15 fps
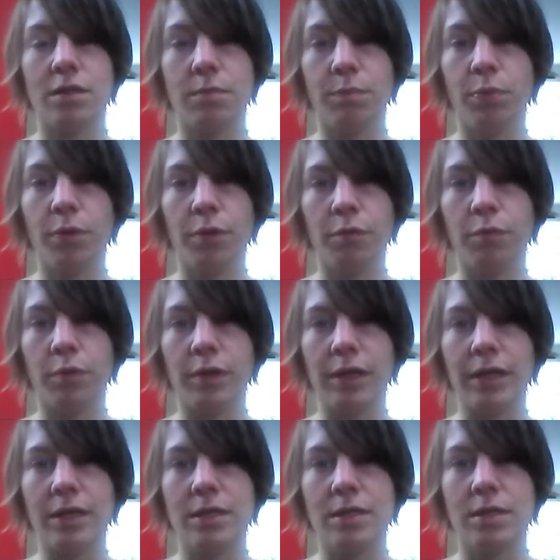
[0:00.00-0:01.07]
a supportive
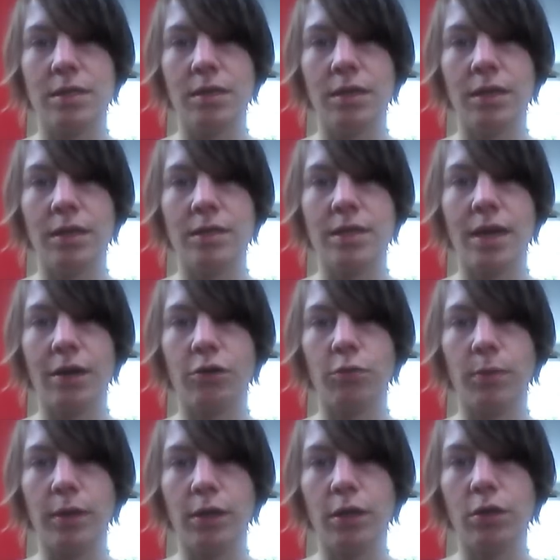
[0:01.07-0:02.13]
release. It is
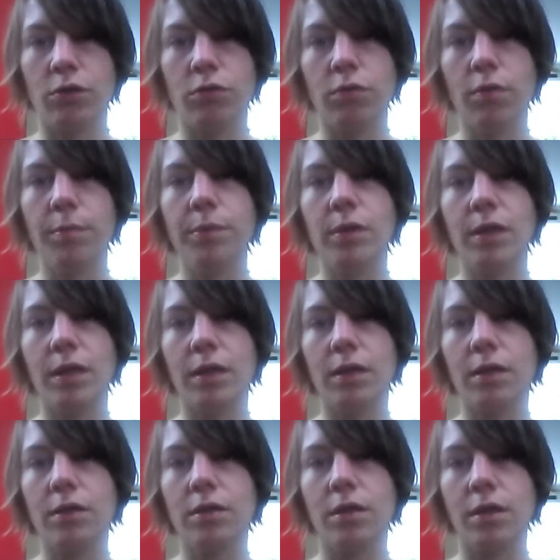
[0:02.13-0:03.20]
actually
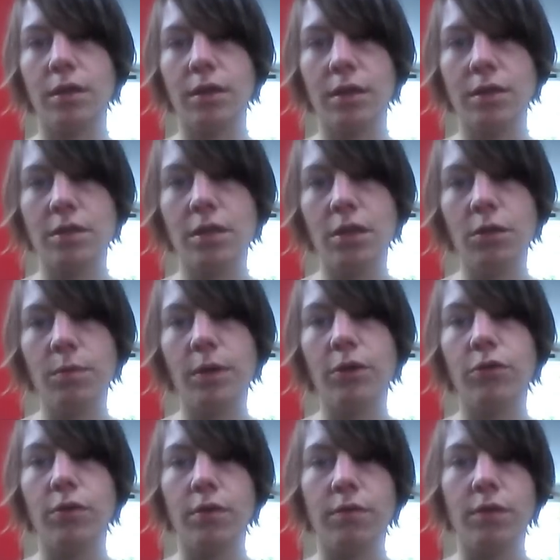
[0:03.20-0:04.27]
contributing to the
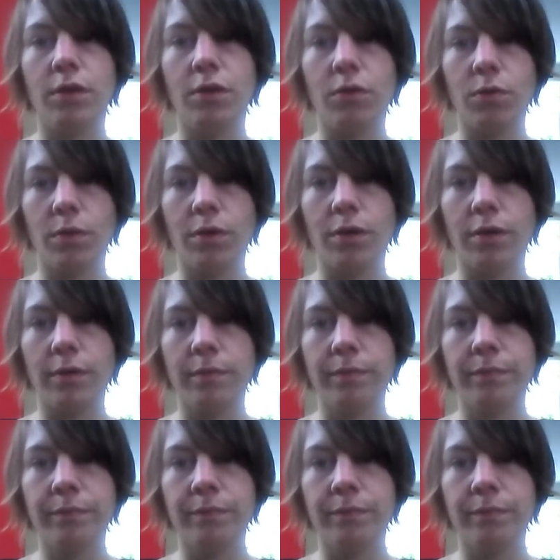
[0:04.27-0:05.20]
continuation of the disorder.